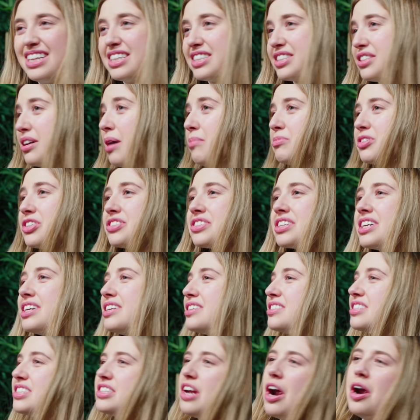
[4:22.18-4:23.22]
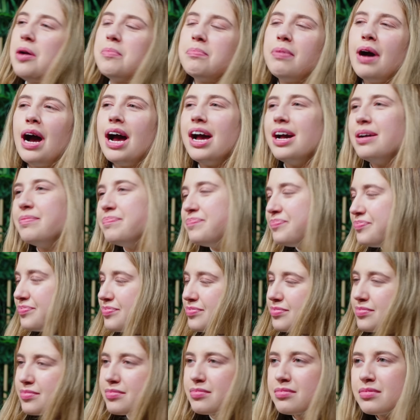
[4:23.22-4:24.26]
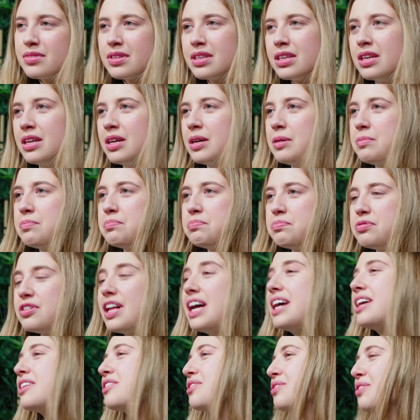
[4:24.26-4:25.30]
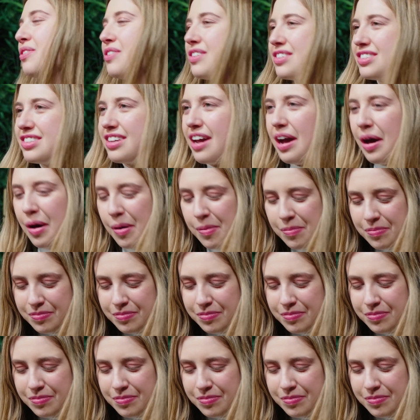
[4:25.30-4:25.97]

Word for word: So I'm just going to start by playing through the scale.